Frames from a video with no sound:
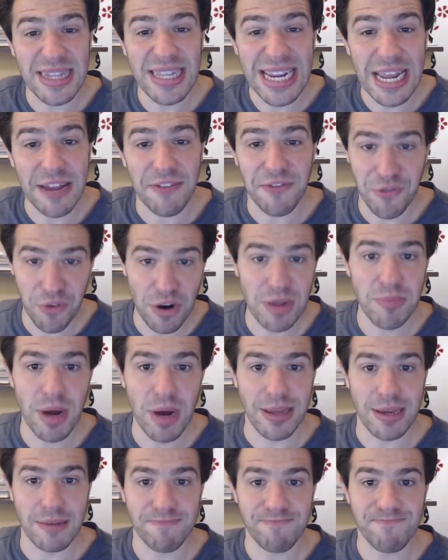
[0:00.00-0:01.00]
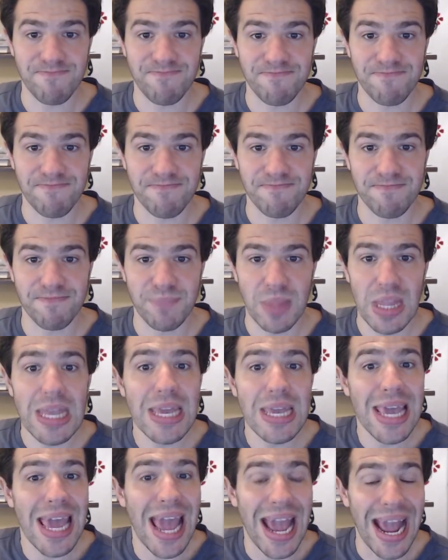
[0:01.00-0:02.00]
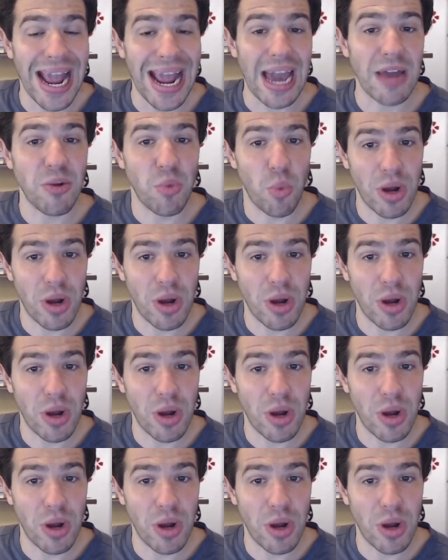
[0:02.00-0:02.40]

get free money. And